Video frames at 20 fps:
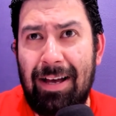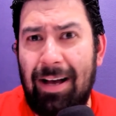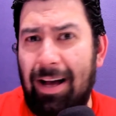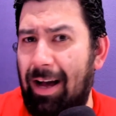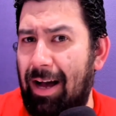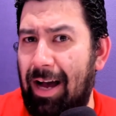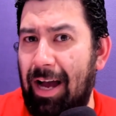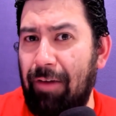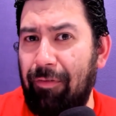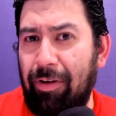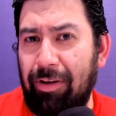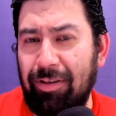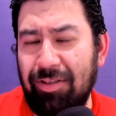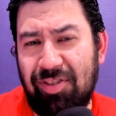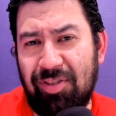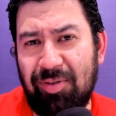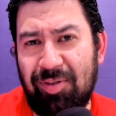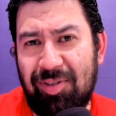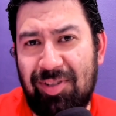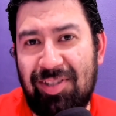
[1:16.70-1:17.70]
I've
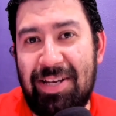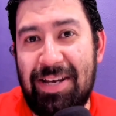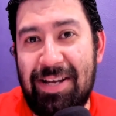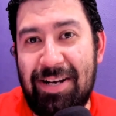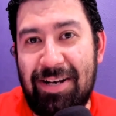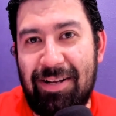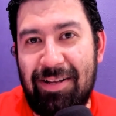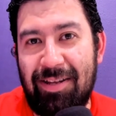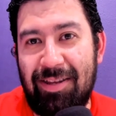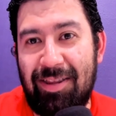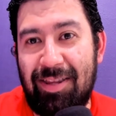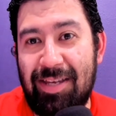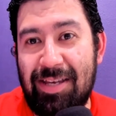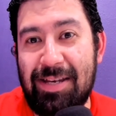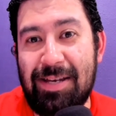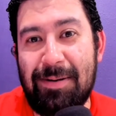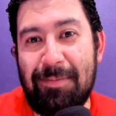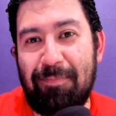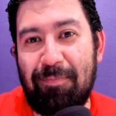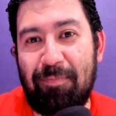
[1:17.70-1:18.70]
also seen
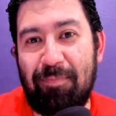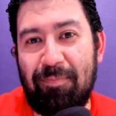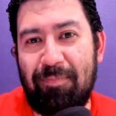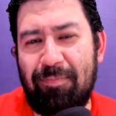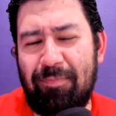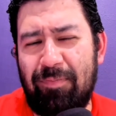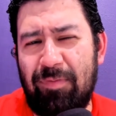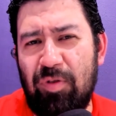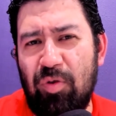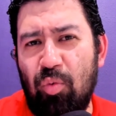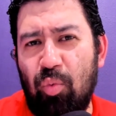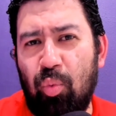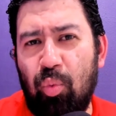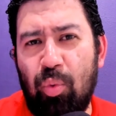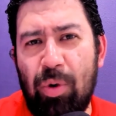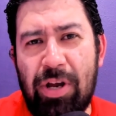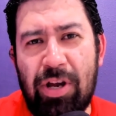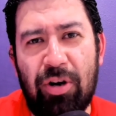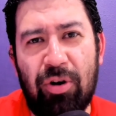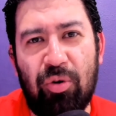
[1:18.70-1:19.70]
the
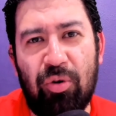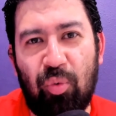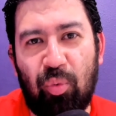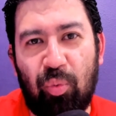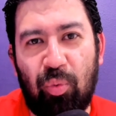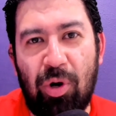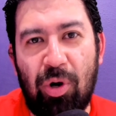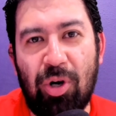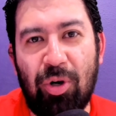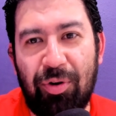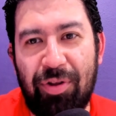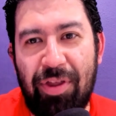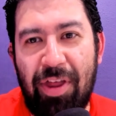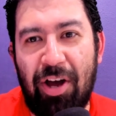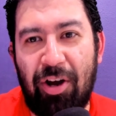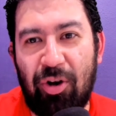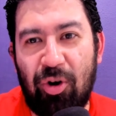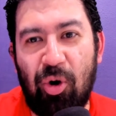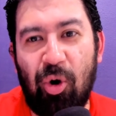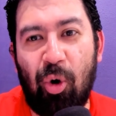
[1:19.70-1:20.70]
weird road
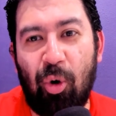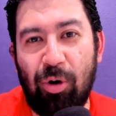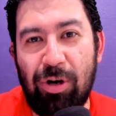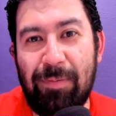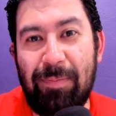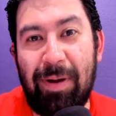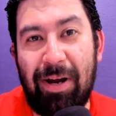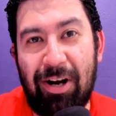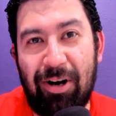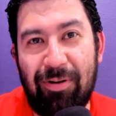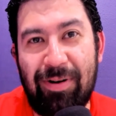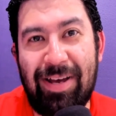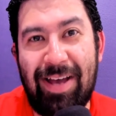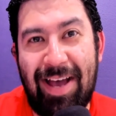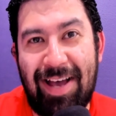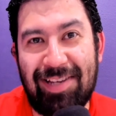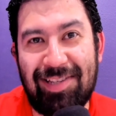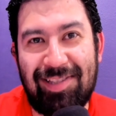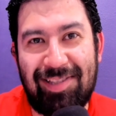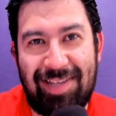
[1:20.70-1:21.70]
that Corey Perry
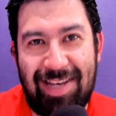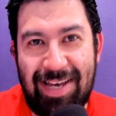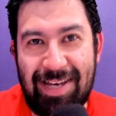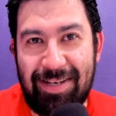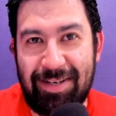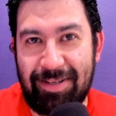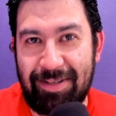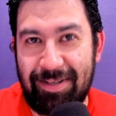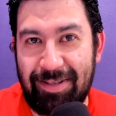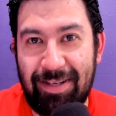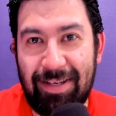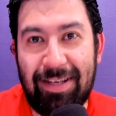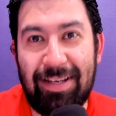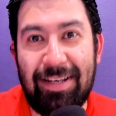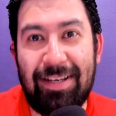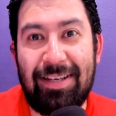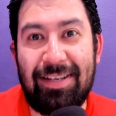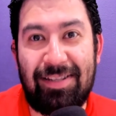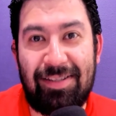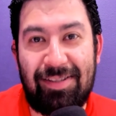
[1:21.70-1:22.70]
has taken
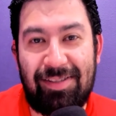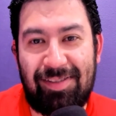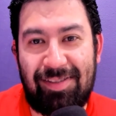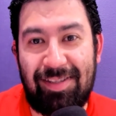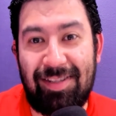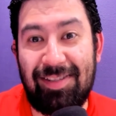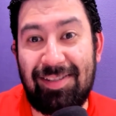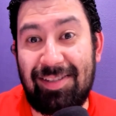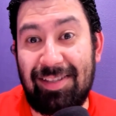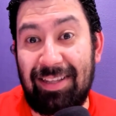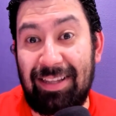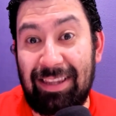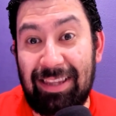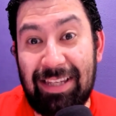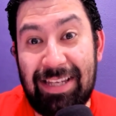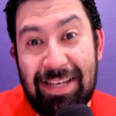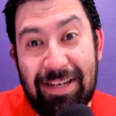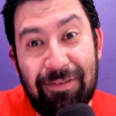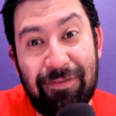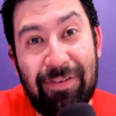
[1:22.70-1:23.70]
since
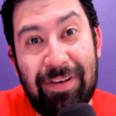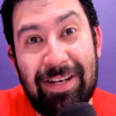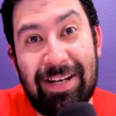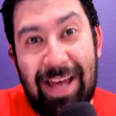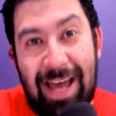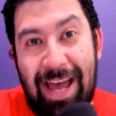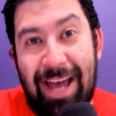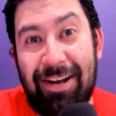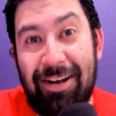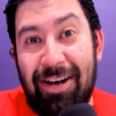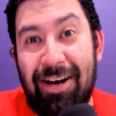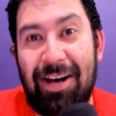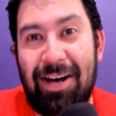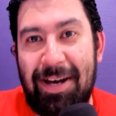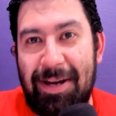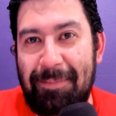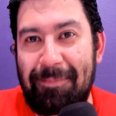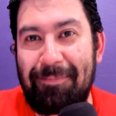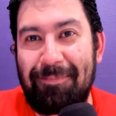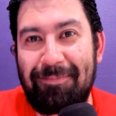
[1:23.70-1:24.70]
leaving
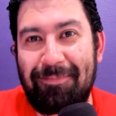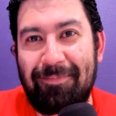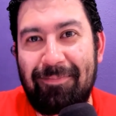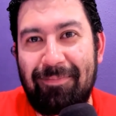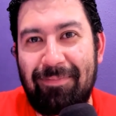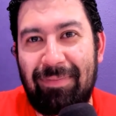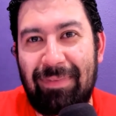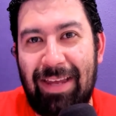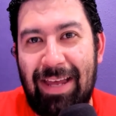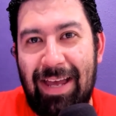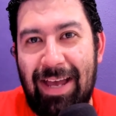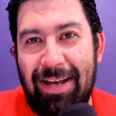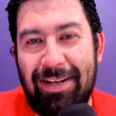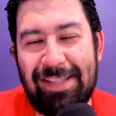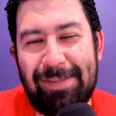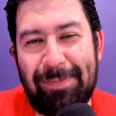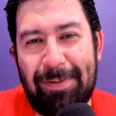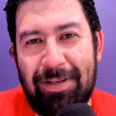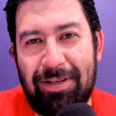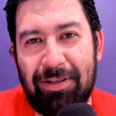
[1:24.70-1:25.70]
Anaheim. And
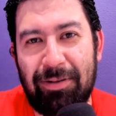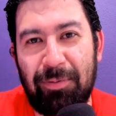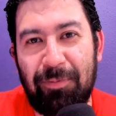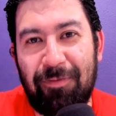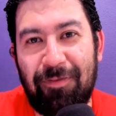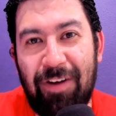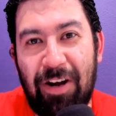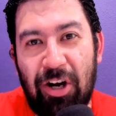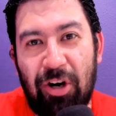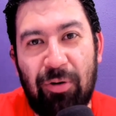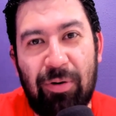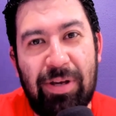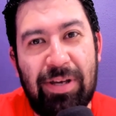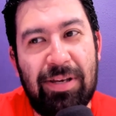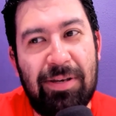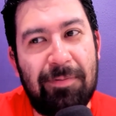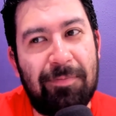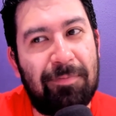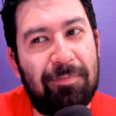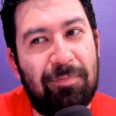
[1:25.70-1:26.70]
it's been a
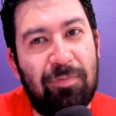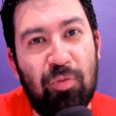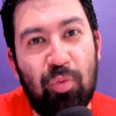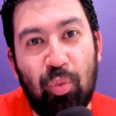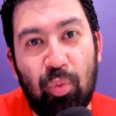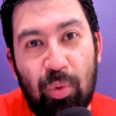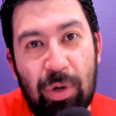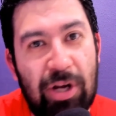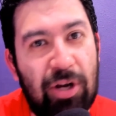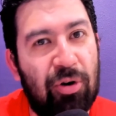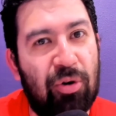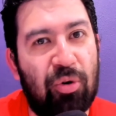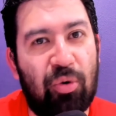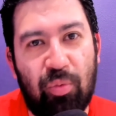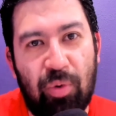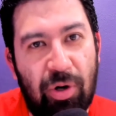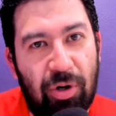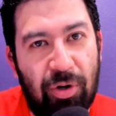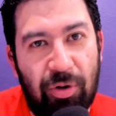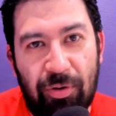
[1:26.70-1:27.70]
very weird
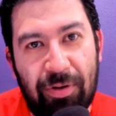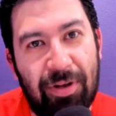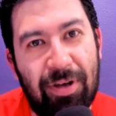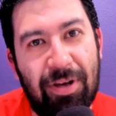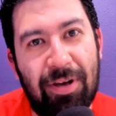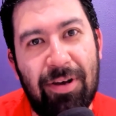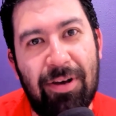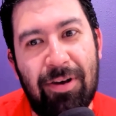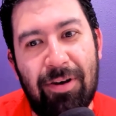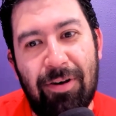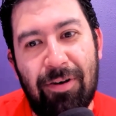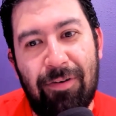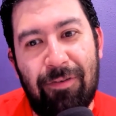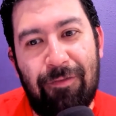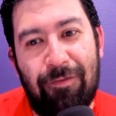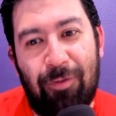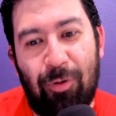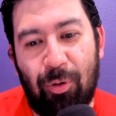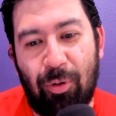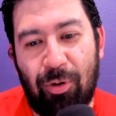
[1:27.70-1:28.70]
road
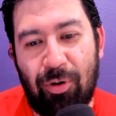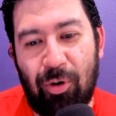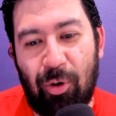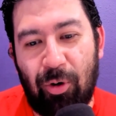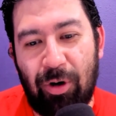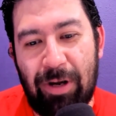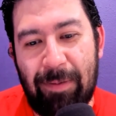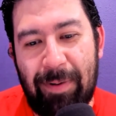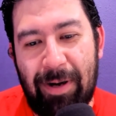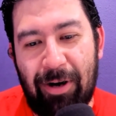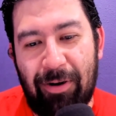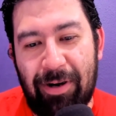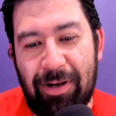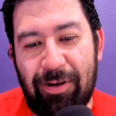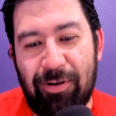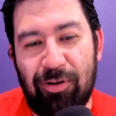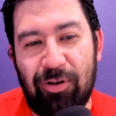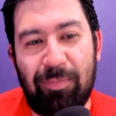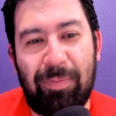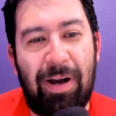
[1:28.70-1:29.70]
for Corey Perry,
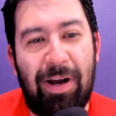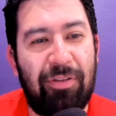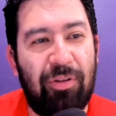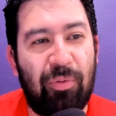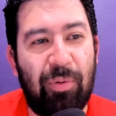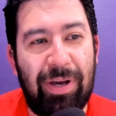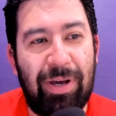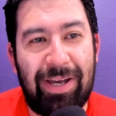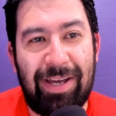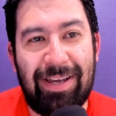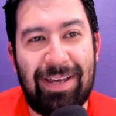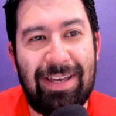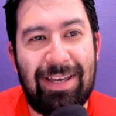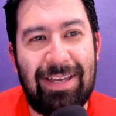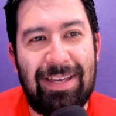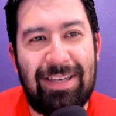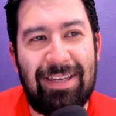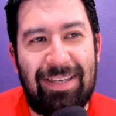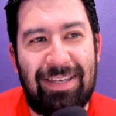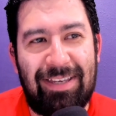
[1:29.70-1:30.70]
who, by the way,
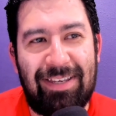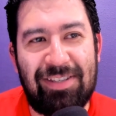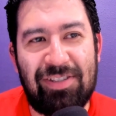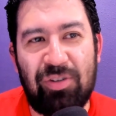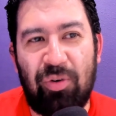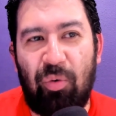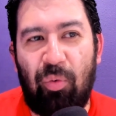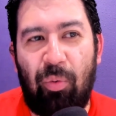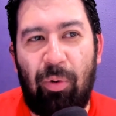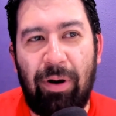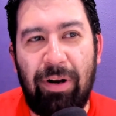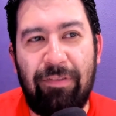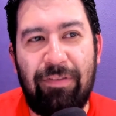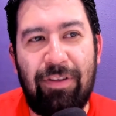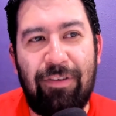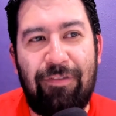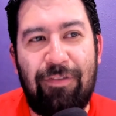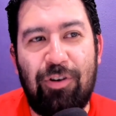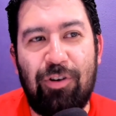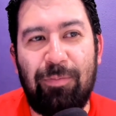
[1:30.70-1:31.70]
is one of
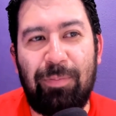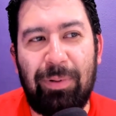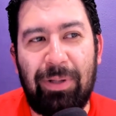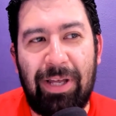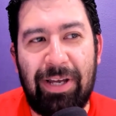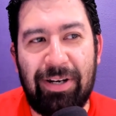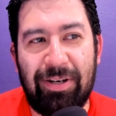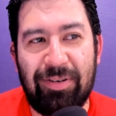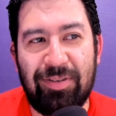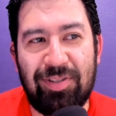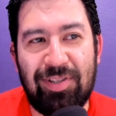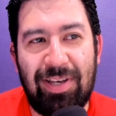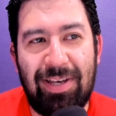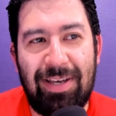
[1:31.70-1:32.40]
the few players